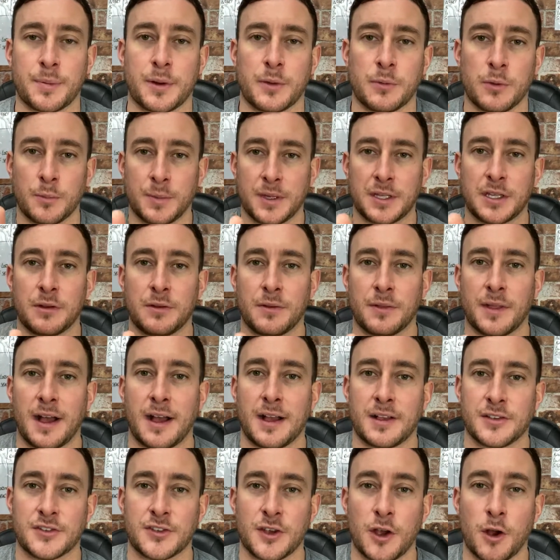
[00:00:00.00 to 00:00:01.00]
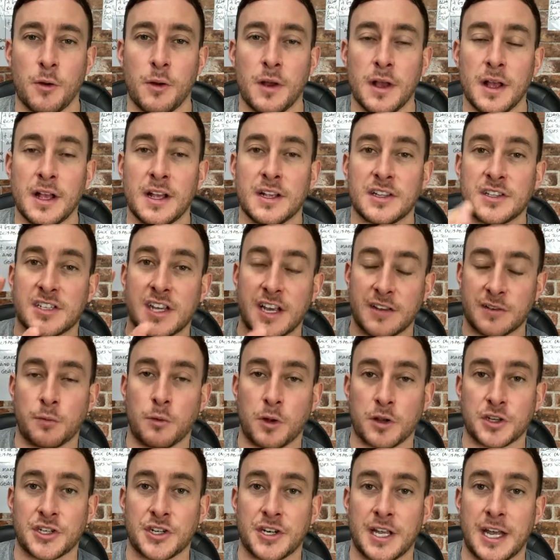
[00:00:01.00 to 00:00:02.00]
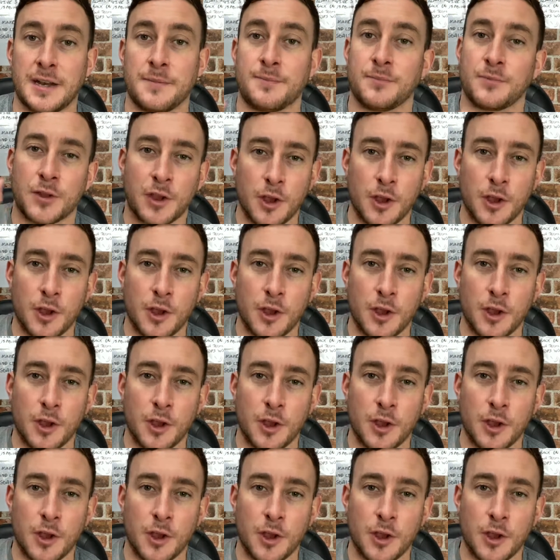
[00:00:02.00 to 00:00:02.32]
I will be doing that. So, cheers for watching in.